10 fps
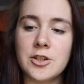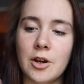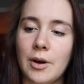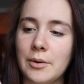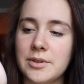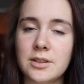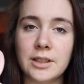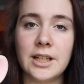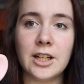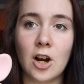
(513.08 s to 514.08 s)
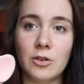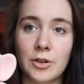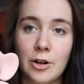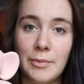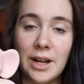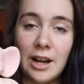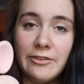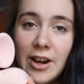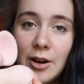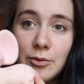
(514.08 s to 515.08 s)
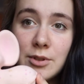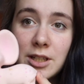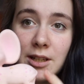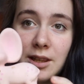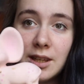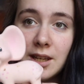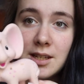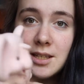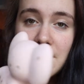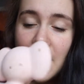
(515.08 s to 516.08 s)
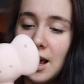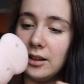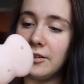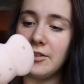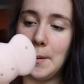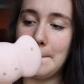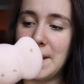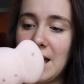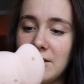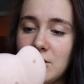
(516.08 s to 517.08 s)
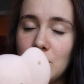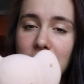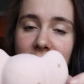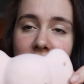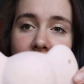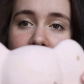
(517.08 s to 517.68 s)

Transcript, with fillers: So I was cleaning our room and I found this elephant bath toy